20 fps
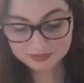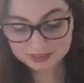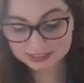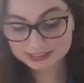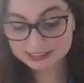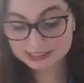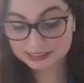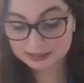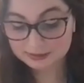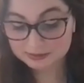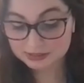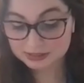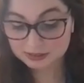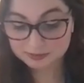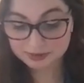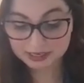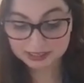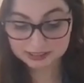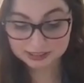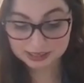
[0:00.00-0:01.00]
It seems that
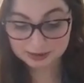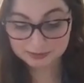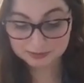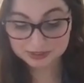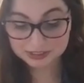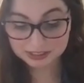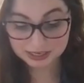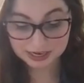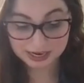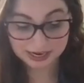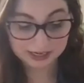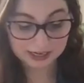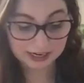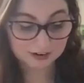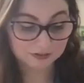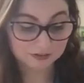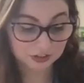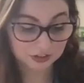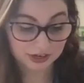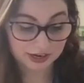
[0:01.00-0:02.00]
being dumped night
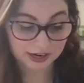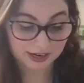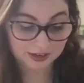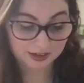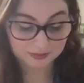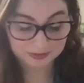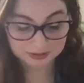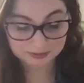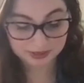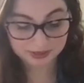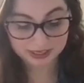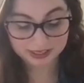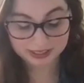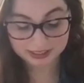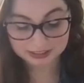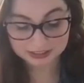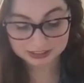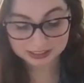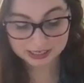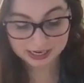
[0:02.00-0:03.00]
after night was
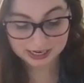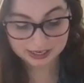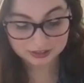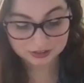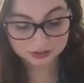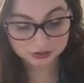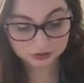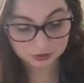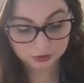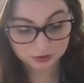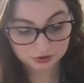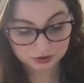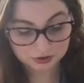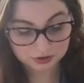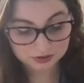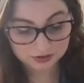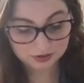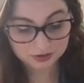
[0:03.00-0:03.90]
beginning to take its toll.